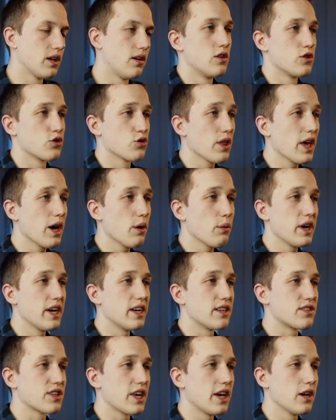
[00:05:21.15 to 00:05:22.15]
So that way
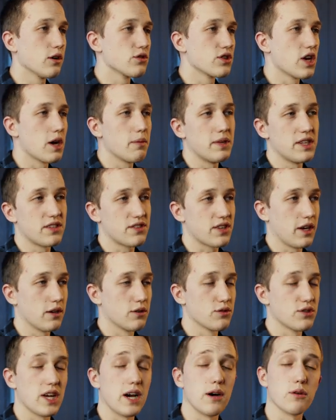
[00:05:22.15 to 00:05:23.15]
it scales up and
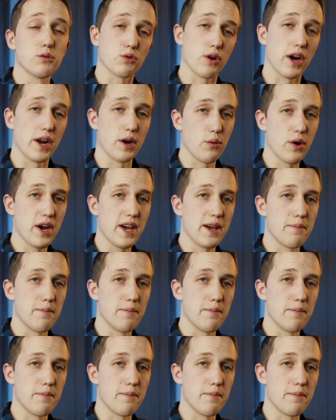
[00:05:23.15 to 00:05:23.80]
scales down right away.